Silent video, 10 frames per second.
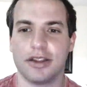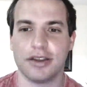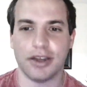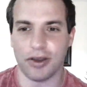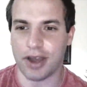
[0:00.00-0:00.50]

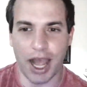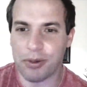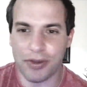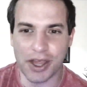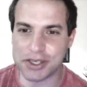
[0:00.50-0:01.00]
No, I
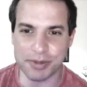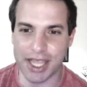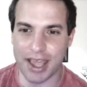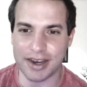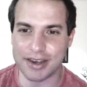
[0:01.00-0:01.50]
want that to be
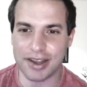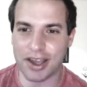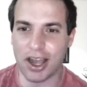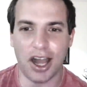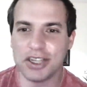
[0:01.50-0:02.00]
canon.
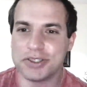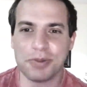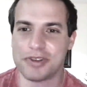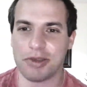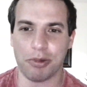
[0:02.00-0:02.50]

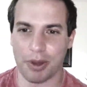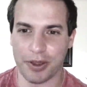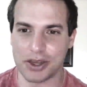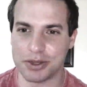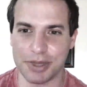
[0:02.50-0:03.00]
100% we want
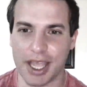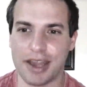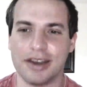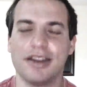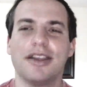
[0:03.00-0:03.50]
that to be
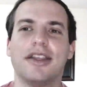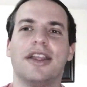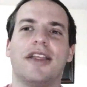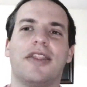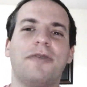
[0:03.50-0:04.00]
canon.
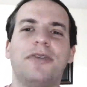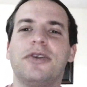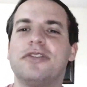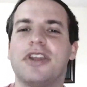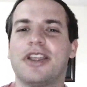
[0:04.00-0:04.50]
That
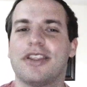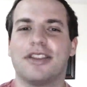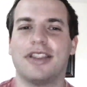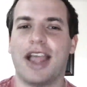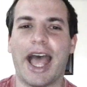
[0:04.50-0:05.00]
feels like
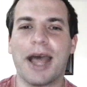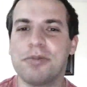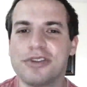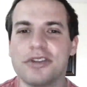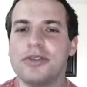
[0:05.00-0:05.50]

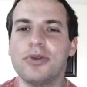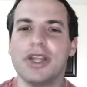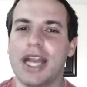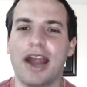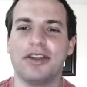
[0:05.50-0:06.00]
absolutely
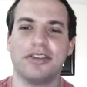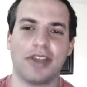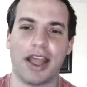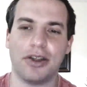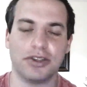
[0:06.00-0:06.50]
in Harry's
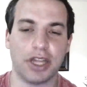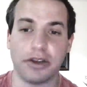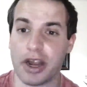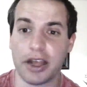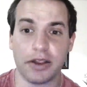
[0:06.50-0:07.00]
style. Daniel
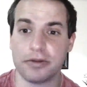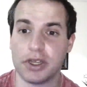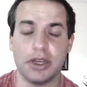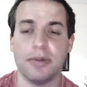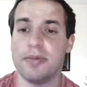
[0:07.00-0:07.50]
Radcliffe
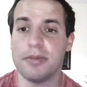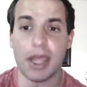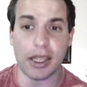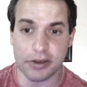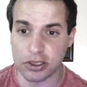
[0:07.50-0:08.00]
did an
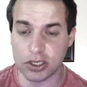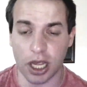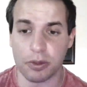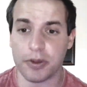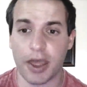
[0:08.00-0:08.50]
amazing
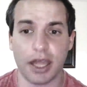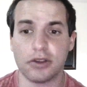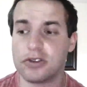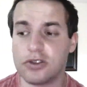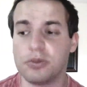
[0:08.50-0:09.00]
job with that.
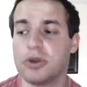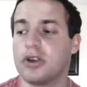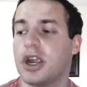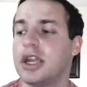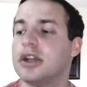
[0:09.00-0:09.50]
Super
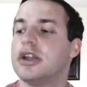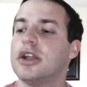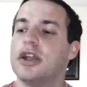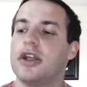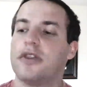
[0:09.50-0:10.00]
great.
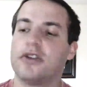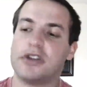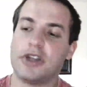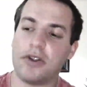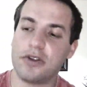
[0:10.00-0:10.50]
There's
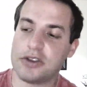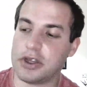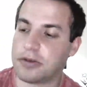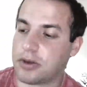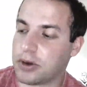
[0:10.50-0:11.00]
another scene,
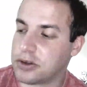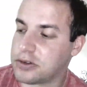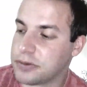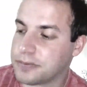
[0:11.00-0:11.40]
of course,